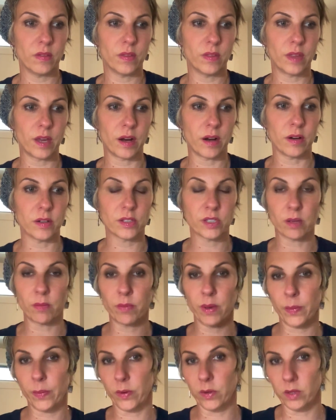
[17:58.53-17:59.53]
there are some
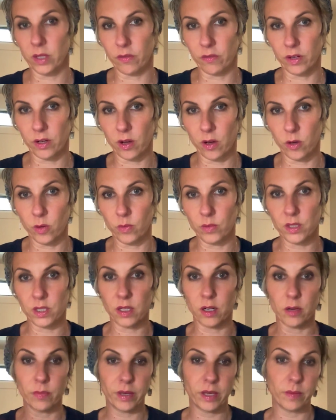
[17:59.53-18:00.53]
people who live in homes, and
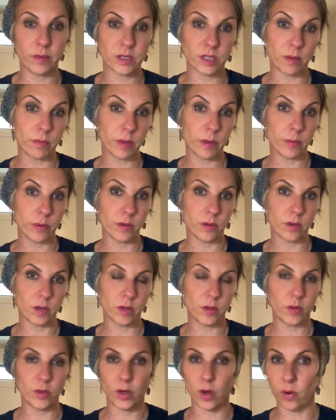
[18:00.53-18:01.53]
there are some people
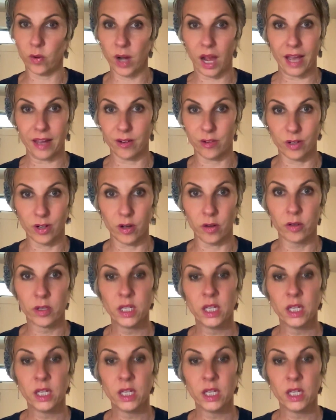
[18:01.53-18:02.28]
who don't. I don't know.